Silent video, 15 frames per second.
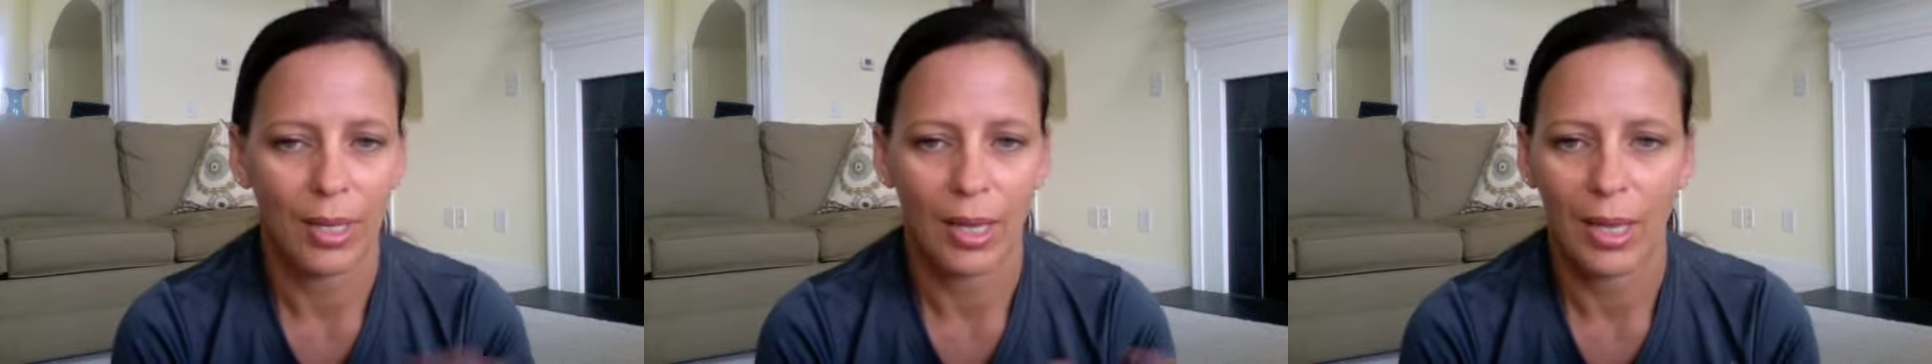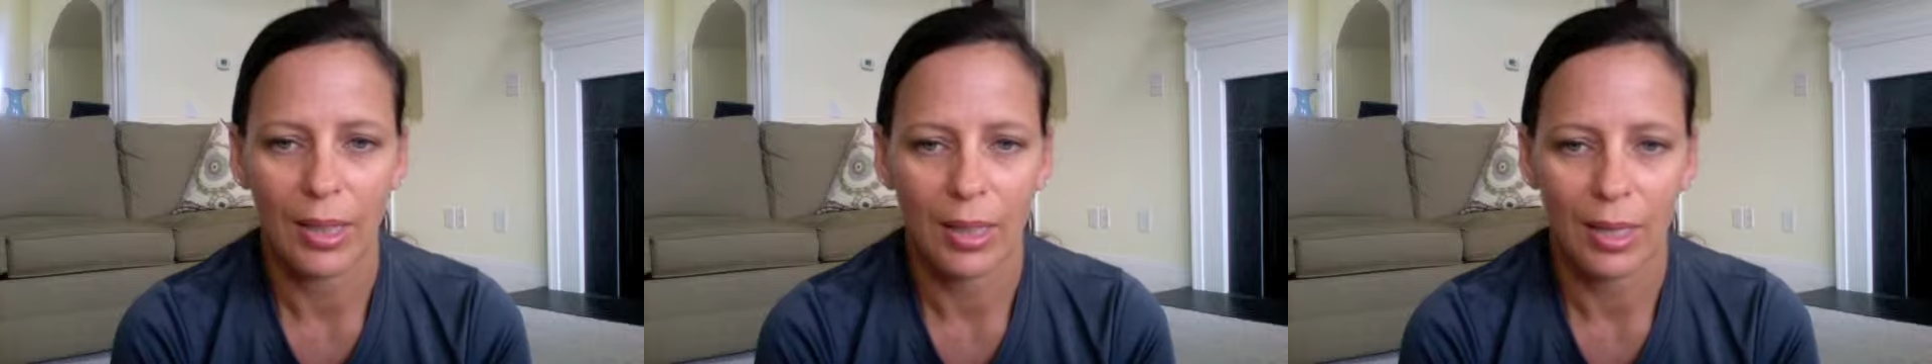
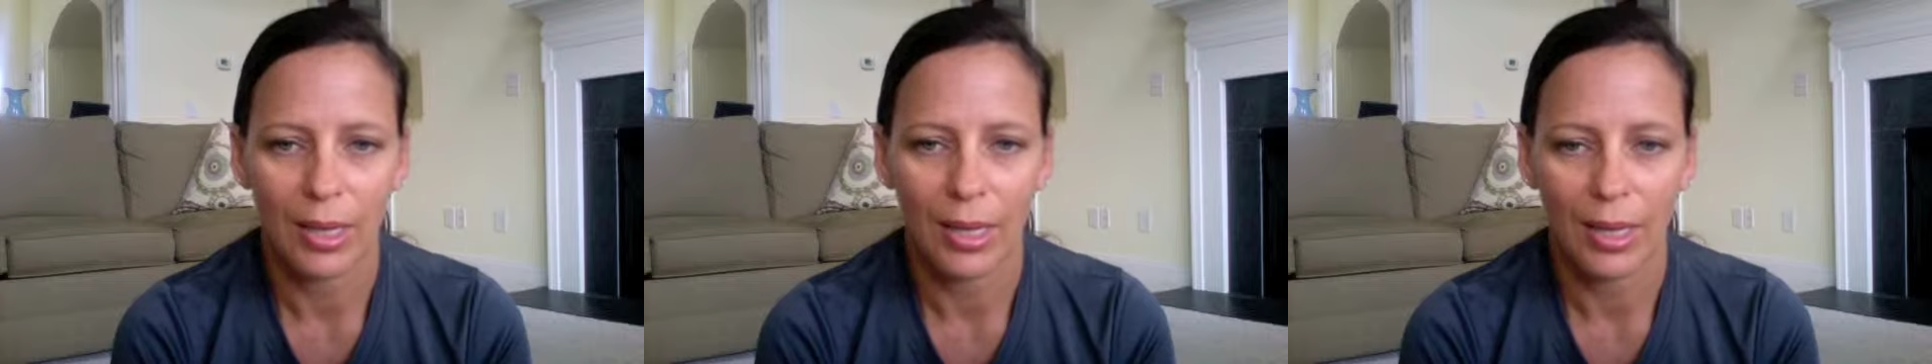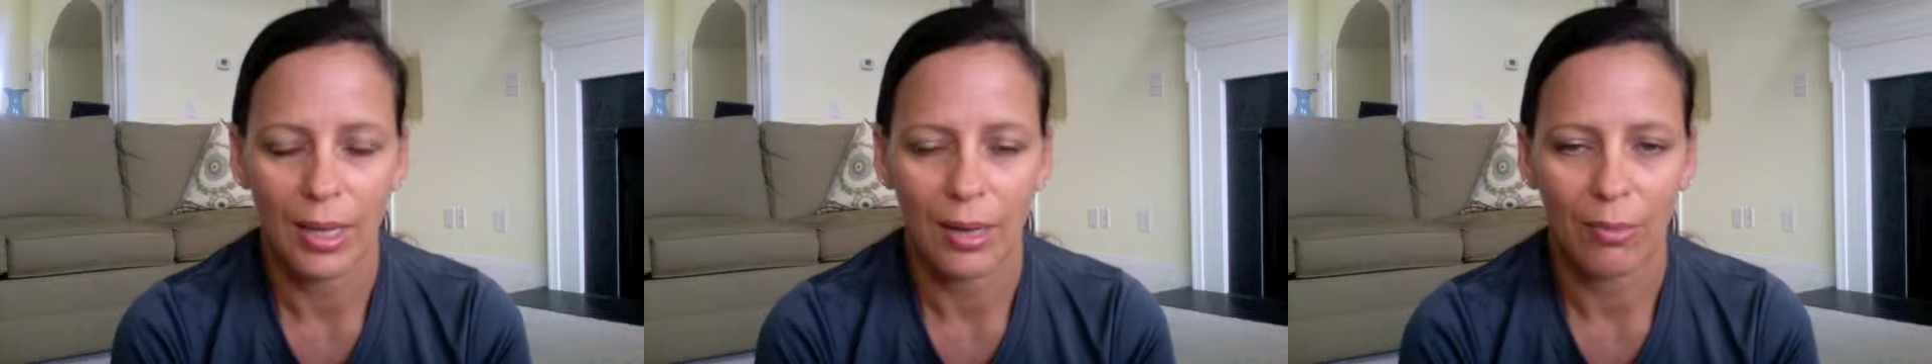in
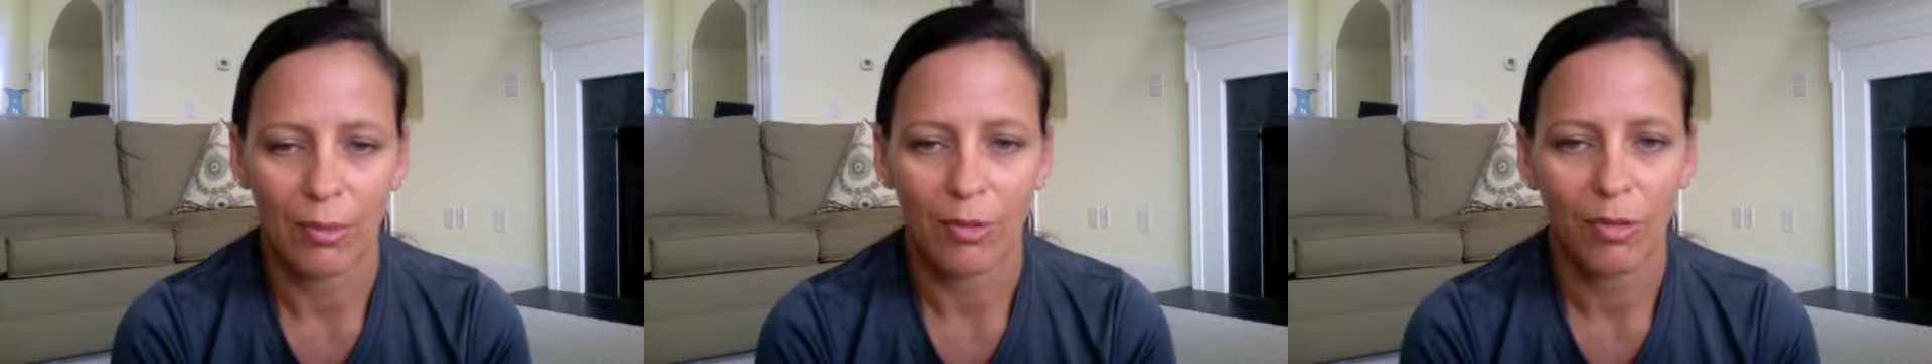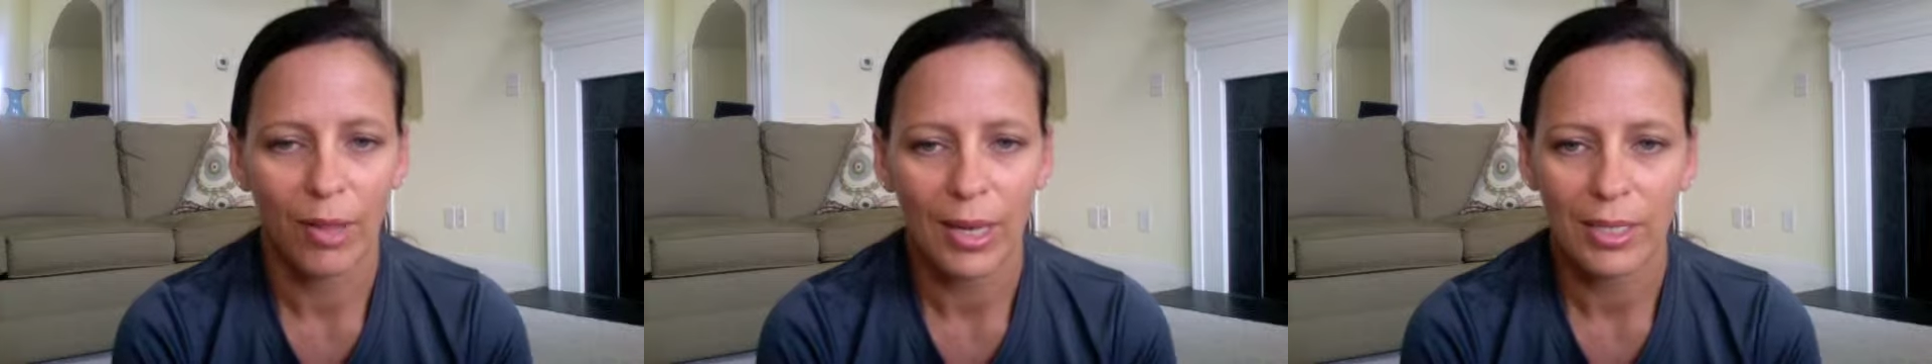the
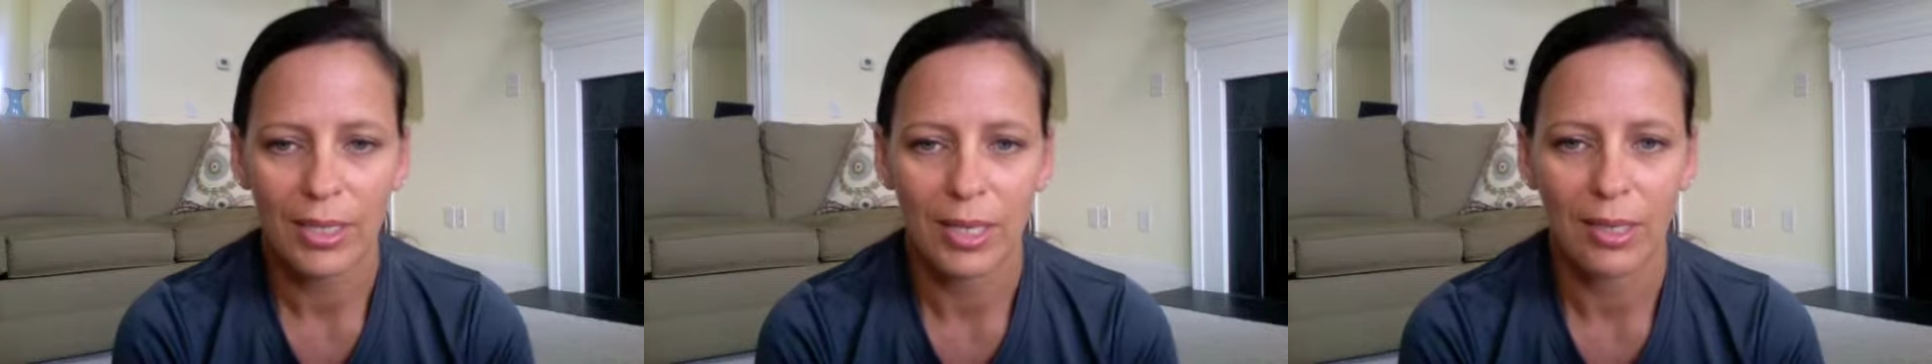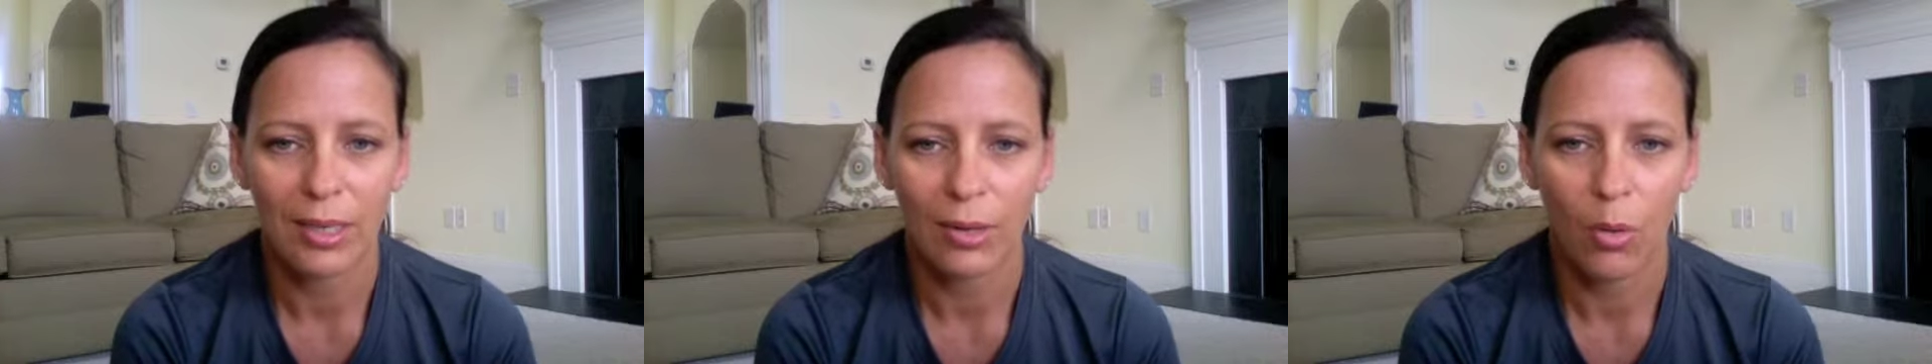
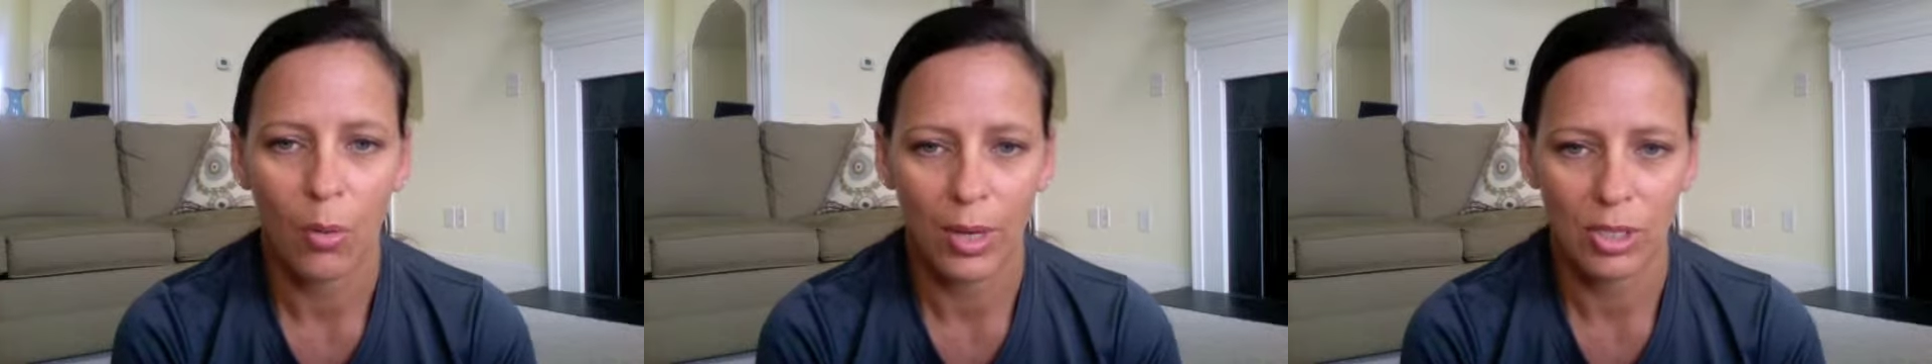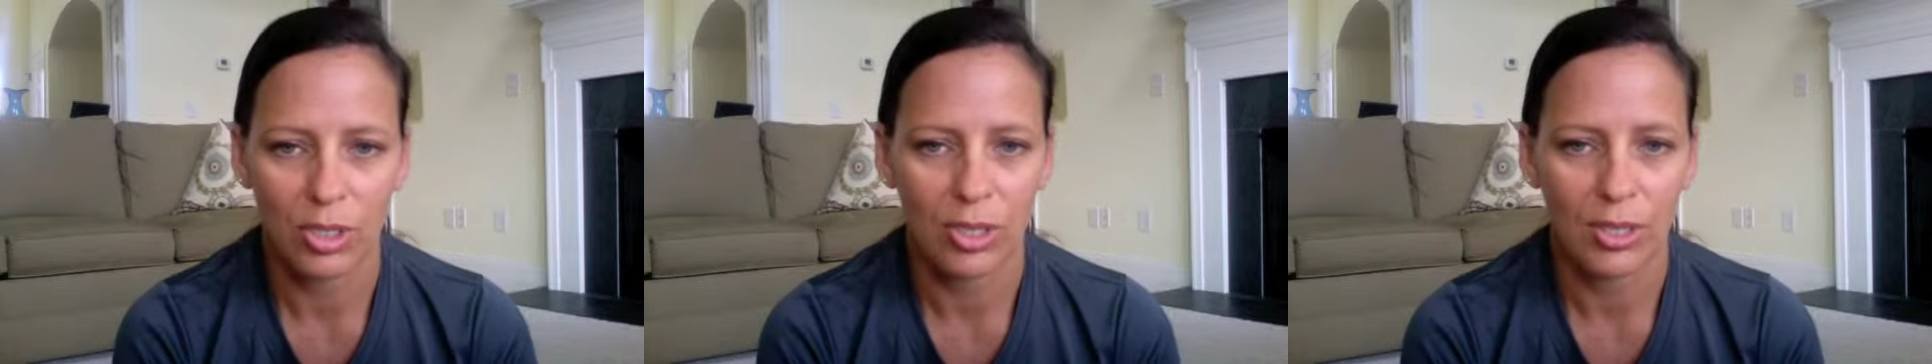reflecting
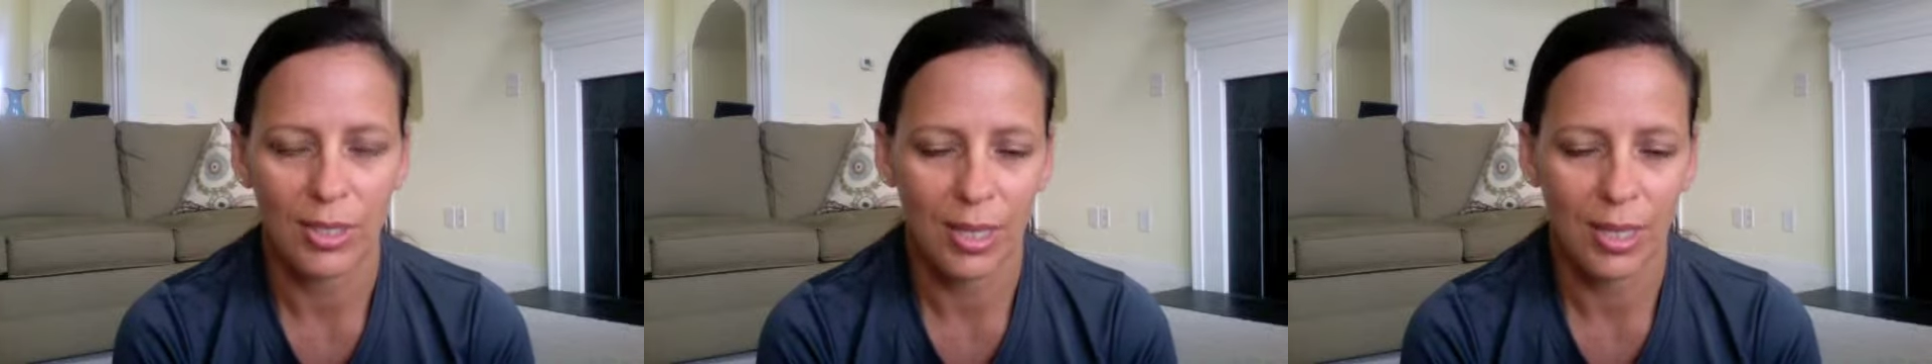questions.